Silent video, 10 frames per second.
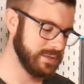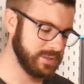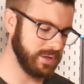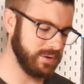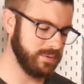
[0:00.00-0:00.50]

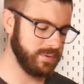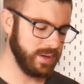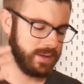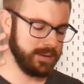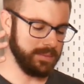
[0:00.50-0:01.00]

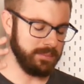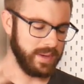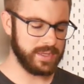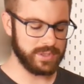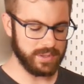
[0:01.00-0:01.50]
So
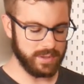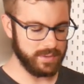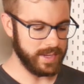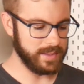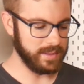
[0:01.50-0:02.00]
make
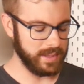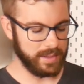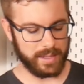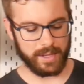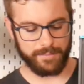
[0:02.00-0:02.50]
sure that
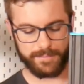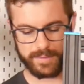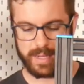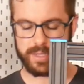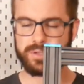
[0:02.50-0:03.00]
if
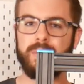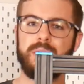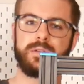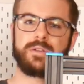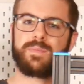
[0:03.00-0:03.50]
slash
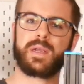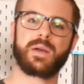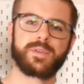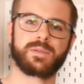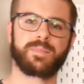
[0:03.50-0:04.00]
when you do pick
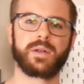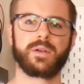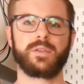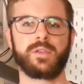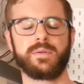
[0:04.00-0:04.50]
up this
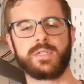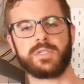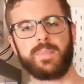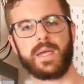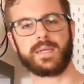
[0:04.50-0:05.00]
printer, you
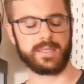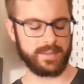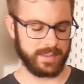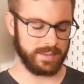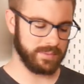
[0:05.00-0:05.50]
inspect
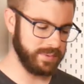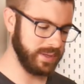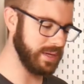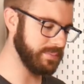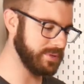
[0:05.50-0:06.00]
the
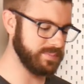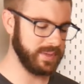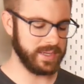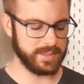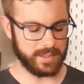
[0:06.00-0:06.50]
ribbon cables
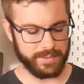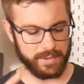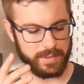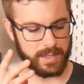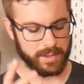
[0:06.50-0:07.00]
because
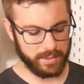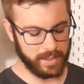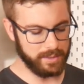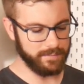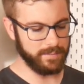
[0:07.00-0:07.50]
although they are
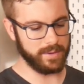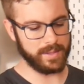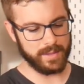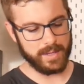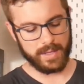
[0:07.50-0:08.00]
great
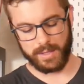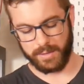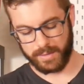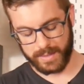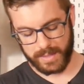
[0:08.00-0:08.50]
for you
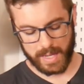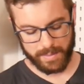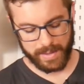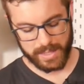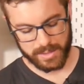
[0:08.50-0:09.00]
know clean
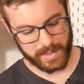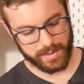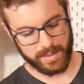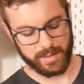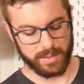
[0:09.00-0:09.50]
cable management,
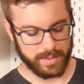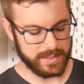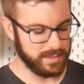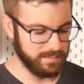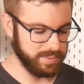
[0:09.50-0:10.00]
I think that
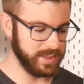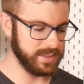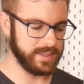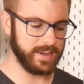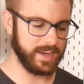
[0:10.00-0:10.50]
once they're in
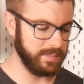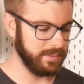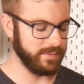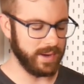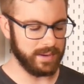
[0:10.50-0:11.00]
place, they're going to
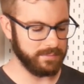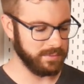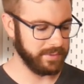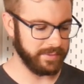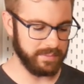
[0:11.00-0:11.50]
be fine
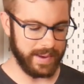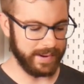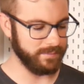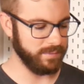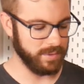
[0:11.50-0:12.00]
for going
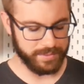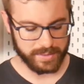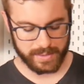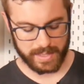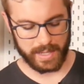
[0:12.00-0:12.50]
back and forth.
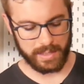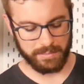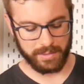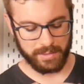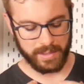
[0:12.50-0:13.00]
There's not
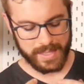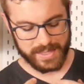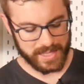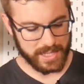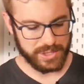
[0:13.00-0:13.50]
any real
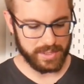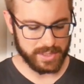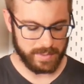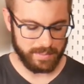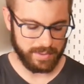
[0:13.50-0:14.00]
tension
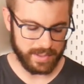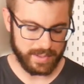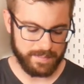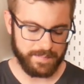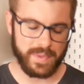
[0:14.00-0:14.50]
that's being put
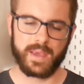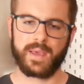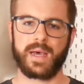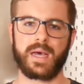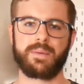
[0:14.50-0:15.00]
on them.
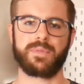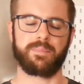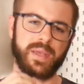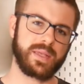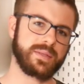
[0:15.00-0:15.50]
Um,
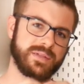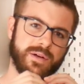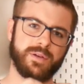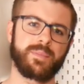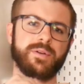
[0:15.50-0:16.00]
the pins
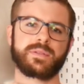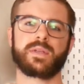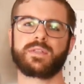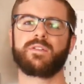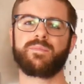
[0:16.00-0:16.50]
are the most
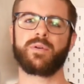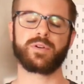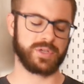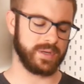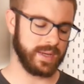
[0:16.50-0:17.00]
sensitive
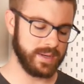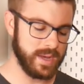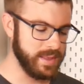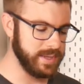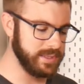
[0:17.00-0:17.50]
portion,
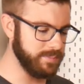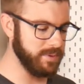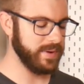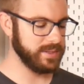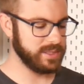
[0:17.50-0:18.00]
and they do
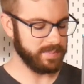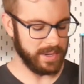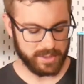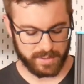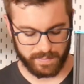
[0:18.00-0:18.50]
provide
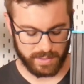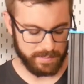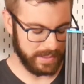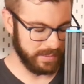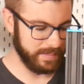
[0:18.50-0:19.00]
spares for
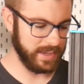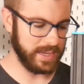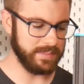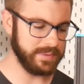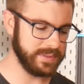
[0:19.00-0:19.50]
the big ribbon
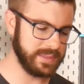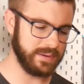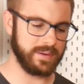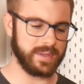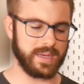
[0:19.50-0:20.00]
cables.
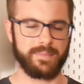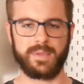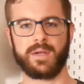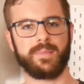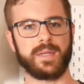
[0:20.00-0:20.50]
So
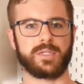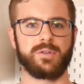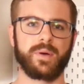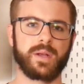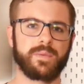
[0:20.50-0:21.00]
um, you know I'm not
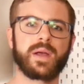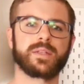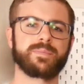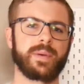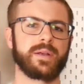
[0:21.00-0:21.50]
too worried. I've
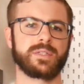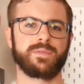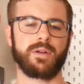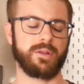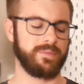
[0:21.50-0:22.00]
got spares
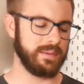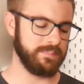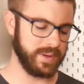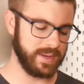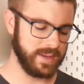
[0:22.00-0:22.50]
of all of
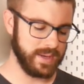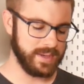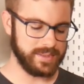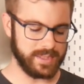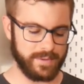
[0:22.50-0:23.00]
them, but
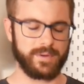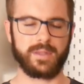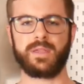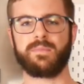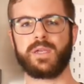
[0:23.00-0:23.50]

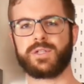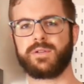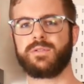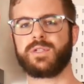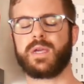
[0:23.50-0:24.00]
definitely make
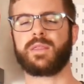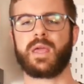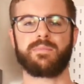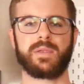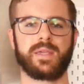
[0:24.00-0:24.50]
sure to check
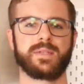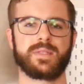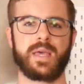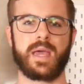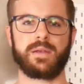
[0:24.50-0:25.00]
that
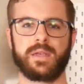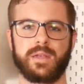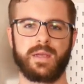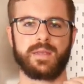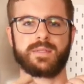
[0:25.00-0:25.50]
because that
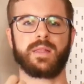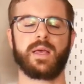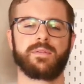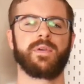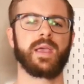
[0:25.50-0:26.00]
can cause a
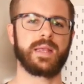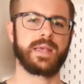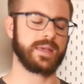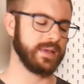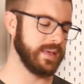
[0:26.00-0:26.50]
lot of
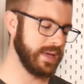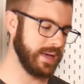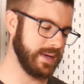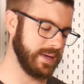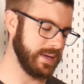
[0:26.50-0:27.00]
headache
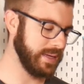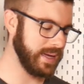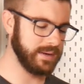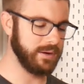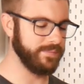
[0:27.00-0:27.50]
uh, and
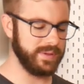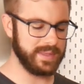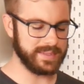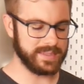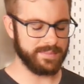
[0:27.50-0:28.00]
again, hopefully
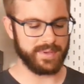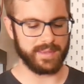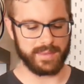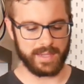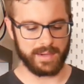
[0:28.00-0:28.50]
that's
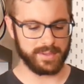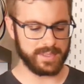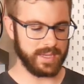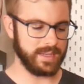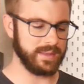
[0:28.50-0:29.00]
something that they are
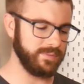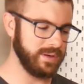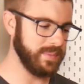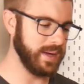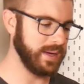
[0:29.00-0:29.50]
taking the
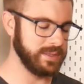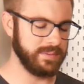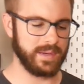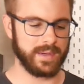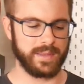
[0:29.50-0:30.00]
feedback and
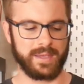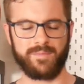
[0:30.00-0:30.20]
doing on.